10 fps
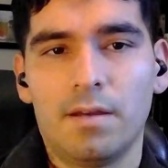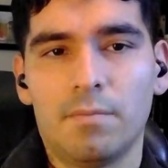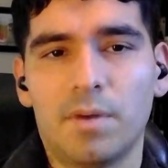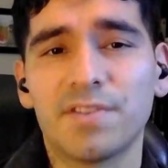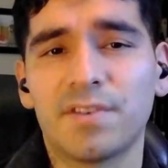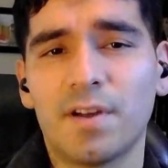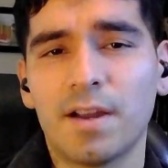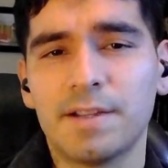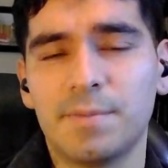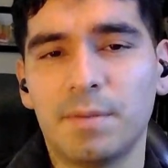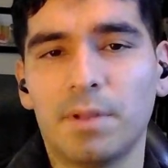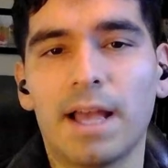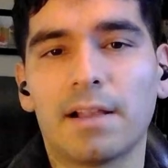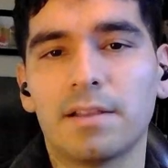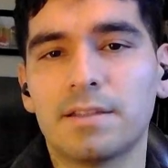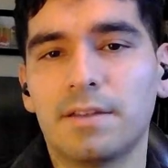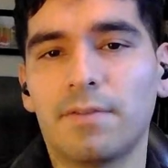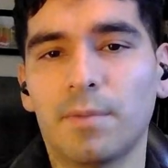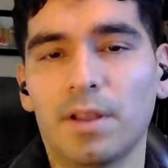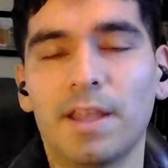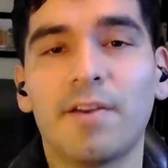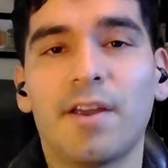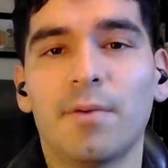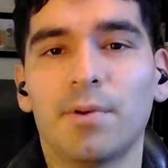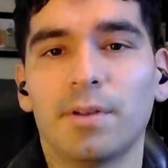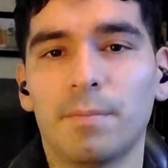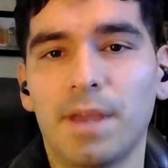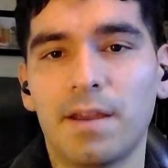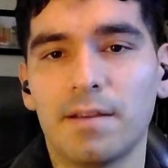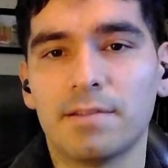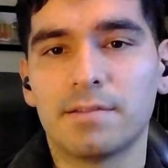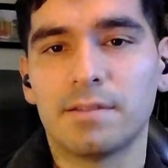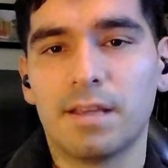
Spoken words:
Marchenoir has been blacklisted from the literary world in Paris